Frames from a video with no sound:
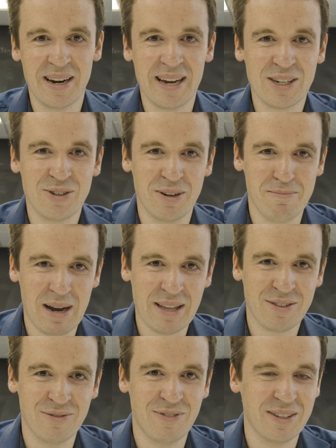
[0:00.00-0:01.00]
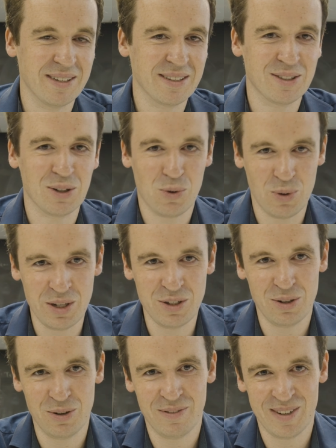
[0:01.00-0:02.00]
Lecturer in Maths and Physics at
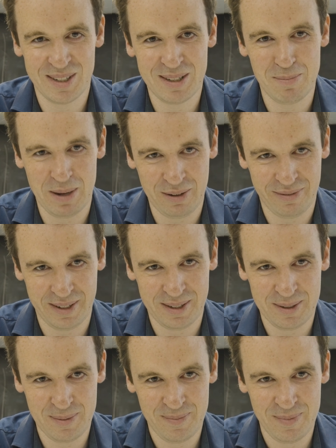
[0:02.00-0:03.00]
Queen's University Belfast.